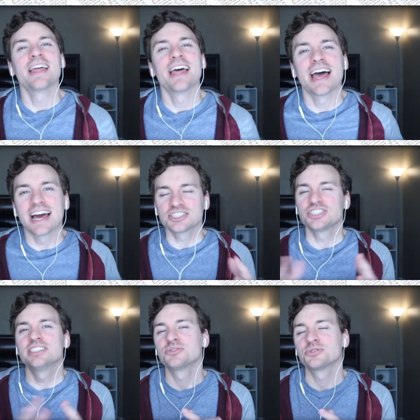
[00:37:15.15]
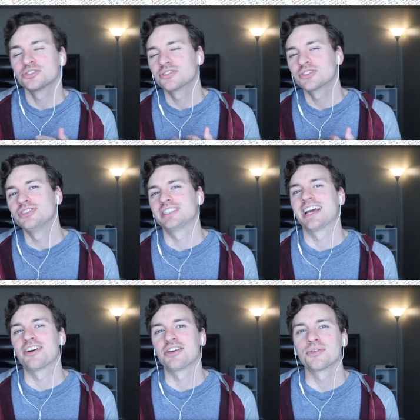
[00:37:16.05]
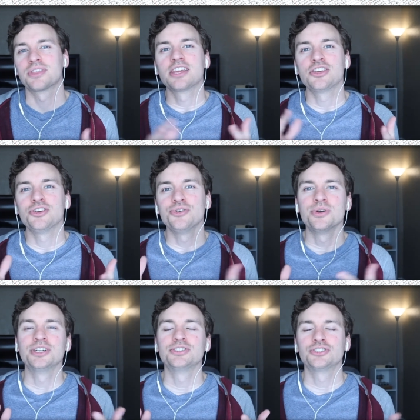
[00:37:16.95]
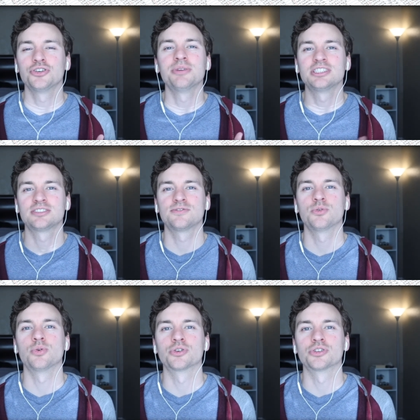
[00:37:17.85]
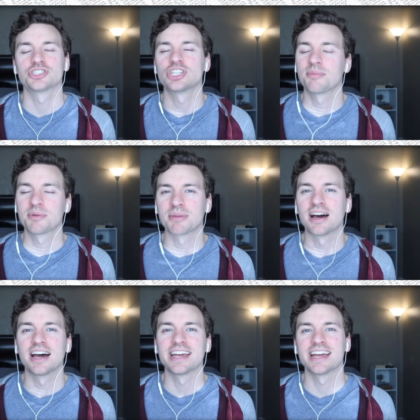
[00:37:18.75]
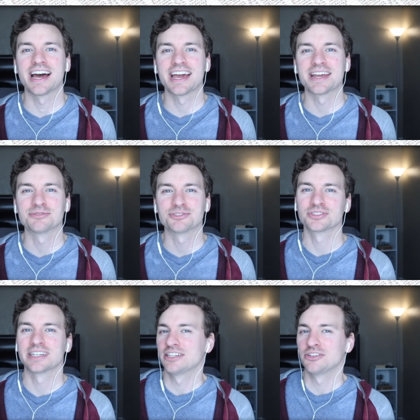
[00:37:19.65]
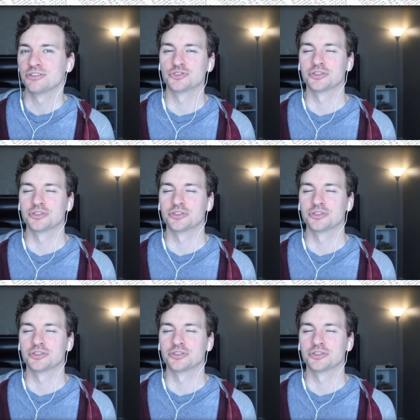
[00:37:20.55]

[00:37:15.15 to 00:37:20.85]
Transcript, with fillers: Ashton, as we're sort of closing out here, thank you so much for stopping by. I am so glad that you could join